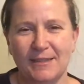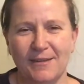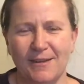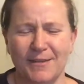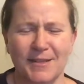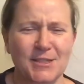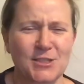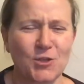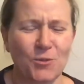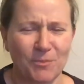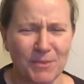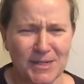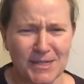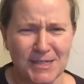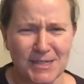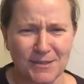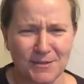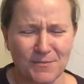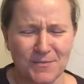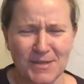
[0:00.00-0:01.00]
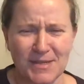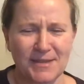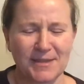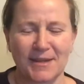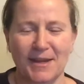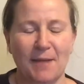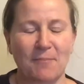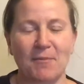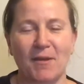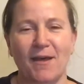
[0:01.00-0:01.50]
And that's not mean
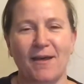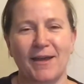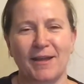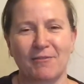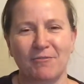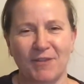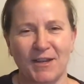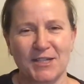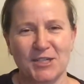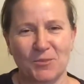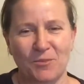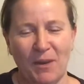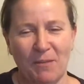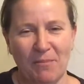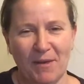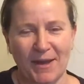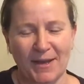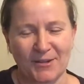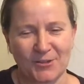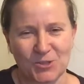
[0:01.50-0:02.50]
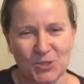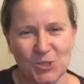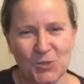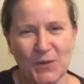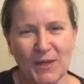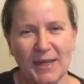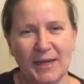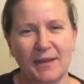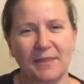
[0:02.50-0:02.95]
that I'm lying flat on my back not doing